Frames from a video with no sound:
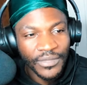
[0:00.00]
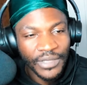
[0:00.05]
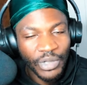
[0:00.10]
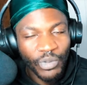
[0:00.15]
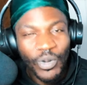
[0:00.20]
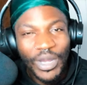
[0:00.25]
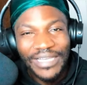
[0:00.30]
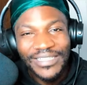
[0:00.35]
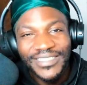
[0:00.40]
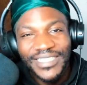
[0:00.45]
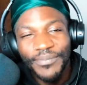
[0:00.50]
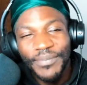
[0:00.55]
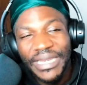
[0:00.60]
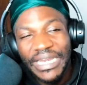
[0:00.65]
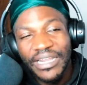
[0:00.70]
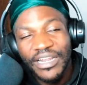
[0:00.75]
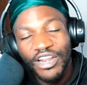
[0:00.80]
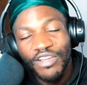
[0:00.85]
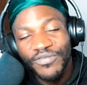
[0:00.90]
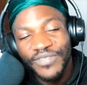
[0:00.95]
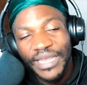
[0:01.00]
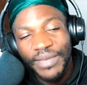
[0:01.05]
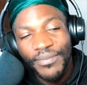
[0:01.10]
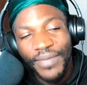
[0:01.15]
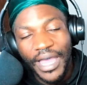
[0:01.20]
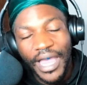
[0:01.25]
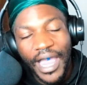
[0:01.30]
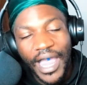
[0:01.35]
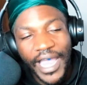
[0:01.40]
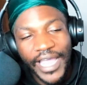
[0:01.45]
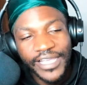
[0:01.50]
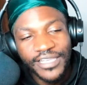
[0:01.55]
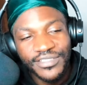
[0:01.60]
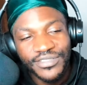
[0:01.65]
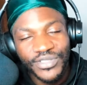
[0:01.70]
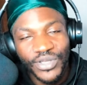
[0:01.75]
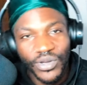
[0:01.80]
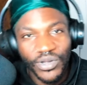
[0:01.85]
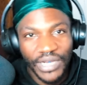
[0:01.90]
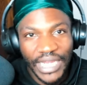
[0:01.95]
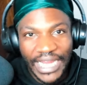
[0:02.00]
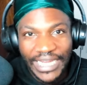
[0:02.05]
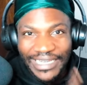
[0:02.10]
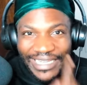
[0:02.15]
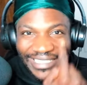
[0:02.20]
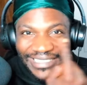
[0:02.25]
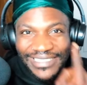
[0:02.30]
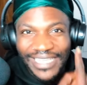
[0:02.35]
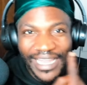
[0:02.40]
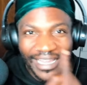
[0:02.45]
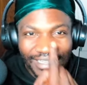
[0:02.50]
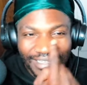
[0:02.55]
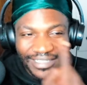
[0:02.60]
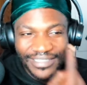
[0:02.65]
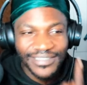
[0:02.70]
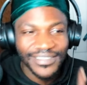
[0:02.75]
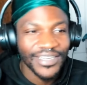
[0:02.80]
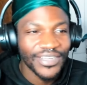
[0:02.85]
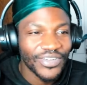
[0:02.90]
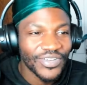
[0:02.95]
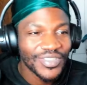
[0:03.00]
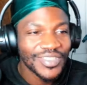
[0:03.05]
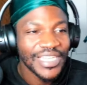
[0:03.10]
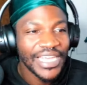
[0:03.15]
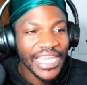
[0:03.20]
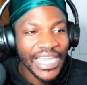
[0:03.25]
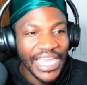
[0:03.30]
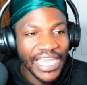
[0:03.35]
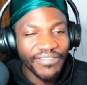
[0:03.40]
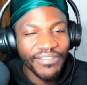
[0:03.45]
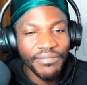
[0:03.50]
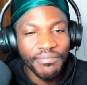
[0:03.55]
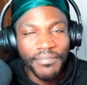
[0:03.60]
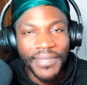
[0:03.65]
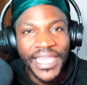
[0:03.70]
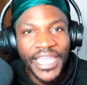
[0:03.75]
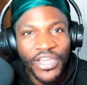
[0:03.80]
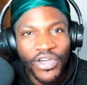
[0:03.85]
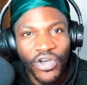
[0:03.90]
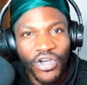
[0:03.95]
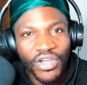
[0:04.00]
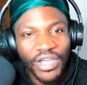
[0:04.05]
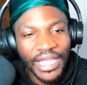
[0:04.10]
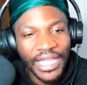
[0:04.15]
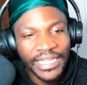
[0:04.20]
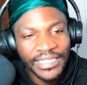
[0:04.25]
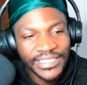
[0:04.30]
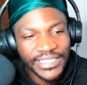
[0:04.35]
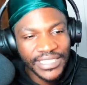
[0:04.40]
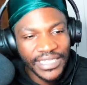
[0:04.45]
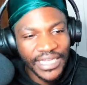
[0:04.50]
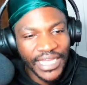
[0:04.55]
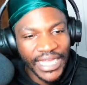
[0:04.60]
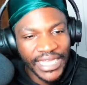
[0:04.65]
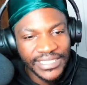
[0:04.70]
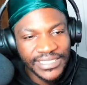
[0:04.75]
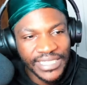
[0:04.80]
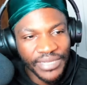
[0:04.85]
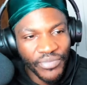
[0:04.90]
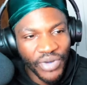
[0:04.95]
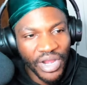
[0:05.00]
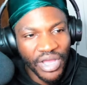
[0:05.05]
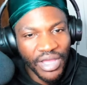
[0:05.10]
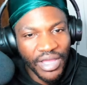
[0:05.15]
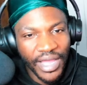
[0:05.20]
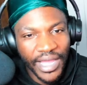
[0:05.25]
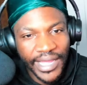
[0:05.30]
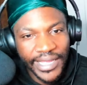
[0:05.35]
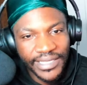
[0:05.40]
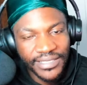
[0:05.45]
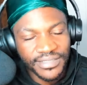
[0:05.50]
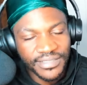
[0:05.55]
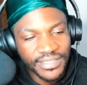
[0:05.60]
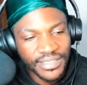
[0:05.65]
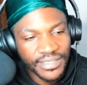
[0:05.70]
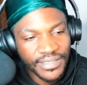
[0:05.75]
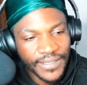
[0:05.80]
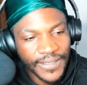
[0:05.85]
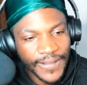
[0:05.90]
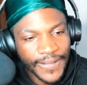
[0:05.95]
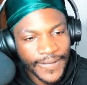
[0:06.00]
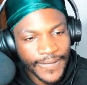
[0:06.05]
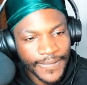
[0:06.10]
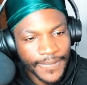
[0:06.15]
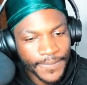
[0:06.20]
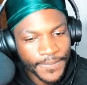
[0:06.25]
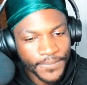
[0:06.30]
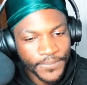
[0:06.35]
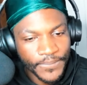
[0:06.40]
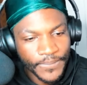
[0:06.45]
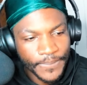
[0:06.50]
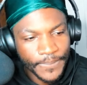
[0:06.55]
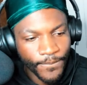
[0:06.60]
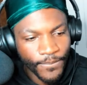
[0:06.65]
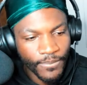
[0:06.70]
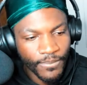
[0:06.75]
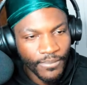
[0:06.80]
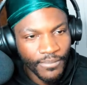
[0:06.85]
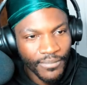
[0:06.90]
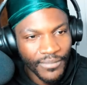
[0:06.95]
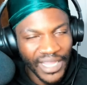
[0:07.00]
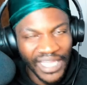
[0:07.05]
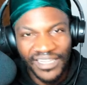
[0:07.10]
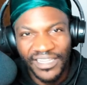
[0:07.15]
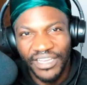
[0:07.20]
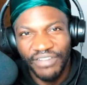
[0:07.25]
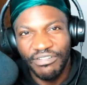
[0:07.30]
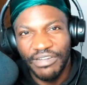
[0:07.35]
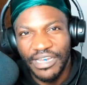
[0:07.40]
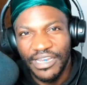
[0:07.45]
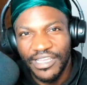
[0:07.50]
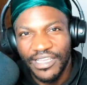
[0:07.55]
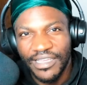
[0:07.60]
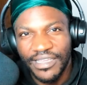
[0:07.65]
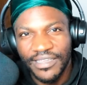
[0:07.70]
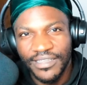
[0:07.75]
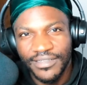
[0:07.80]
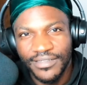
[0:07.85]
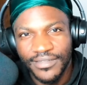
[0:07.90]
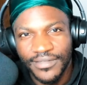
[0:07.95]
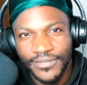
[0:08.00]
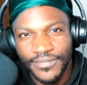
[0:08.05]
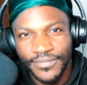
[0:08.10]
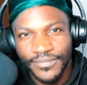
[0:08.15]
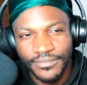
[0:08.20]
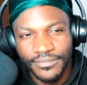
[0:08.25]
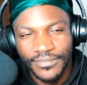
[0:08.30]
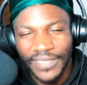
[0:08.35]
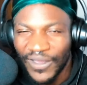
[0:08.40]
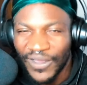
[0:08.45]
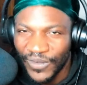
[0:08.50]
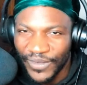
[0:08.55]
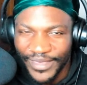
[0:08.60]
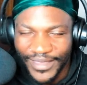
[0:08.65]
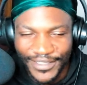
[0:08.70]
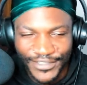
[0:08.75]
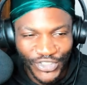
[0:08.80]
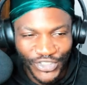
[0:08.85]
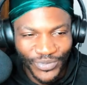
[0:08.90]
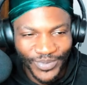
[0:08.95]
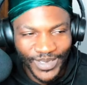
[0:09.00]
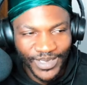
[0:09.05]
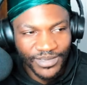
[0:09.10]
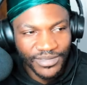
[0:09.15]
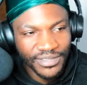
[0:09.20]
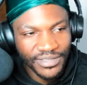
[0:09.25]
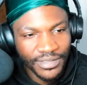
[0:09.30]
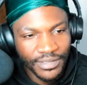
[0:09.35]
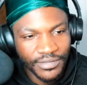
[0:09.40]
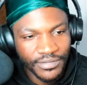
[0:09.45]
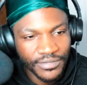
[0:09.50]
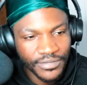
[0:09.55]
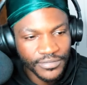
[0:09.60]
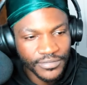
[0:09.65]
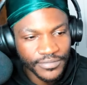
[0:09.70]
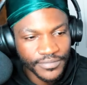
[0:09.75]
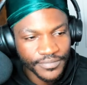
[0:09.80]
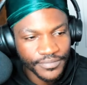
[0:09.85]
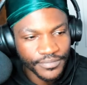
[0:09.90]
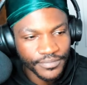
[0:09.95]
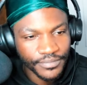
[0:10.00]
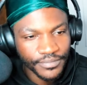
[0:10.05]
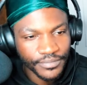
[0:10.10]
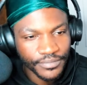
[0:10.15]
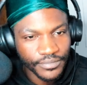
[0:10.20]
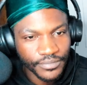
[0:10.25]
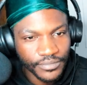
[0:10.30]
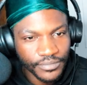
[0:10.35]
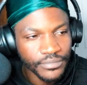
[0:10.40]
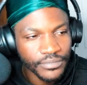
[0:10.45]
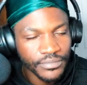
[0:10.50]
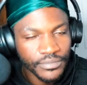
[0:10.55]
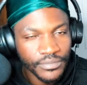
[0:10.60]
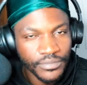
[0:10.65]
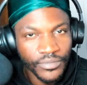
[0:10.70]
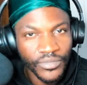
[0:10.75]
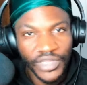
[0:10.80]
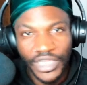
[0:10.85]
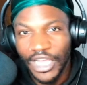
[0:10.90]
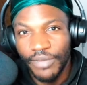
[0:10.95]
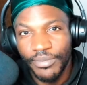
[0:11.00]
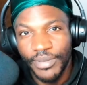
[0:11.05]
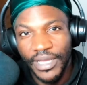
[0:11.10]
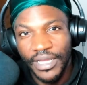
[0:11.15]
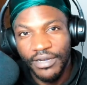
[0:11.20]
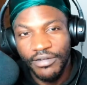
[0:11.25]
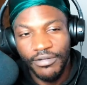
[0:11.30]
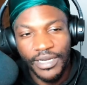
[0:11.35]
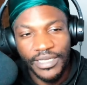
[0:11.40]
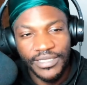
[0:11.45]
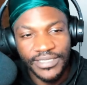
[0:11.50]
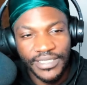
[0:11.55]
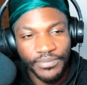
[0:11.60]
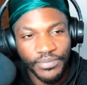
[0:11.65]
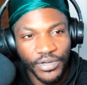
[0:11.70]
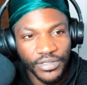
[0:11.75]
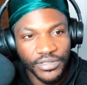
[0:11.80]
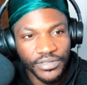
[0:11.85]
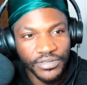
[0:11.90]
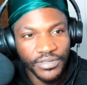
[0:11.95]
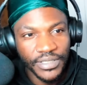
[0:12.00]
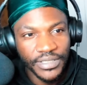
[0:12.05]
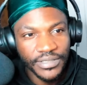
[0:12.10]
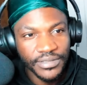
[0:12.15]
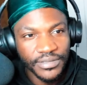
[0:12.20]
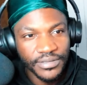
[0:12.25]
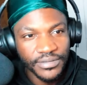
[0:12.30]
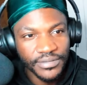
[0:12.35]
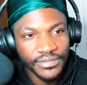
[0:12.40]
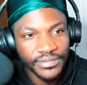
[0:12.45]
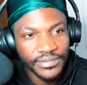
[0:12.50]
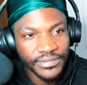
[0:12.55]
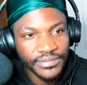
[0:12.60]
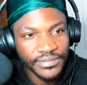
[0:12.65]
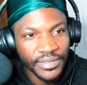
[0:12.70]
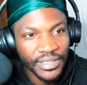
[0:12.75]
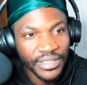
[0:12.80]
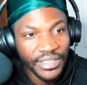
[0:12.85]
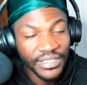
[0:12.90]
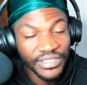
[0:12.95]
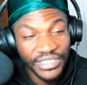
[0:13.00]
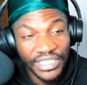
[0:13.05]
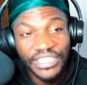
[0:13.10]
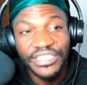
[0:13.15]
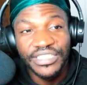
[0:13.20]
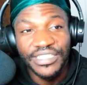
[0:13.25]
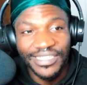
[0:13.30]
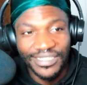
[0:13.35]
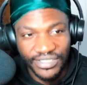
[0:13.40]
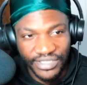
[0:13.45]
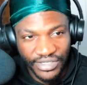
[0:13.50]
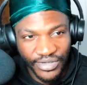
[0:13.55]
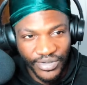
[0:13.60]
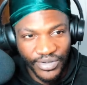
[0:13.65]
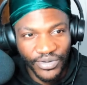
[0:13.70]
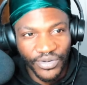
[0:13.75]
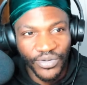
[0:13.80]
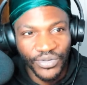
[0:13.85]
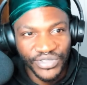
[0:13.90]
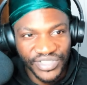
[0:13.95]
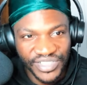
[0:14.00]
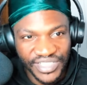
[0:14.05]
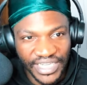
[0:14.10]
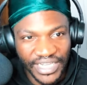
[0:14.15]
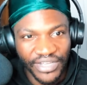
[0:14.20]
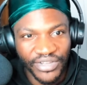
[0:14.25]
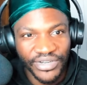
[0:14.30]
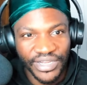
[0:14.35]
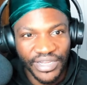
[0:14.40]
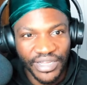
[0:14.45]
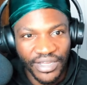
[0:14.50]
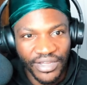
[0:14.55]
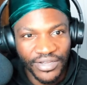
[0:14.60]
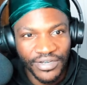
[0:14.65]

What is the meaning of them eyes, though? Like, the circles. Even Mihawk has similar eyes. Are they related? I don't think so, but still. That'll be a crazy plot twist. She's literally gonna go sit on the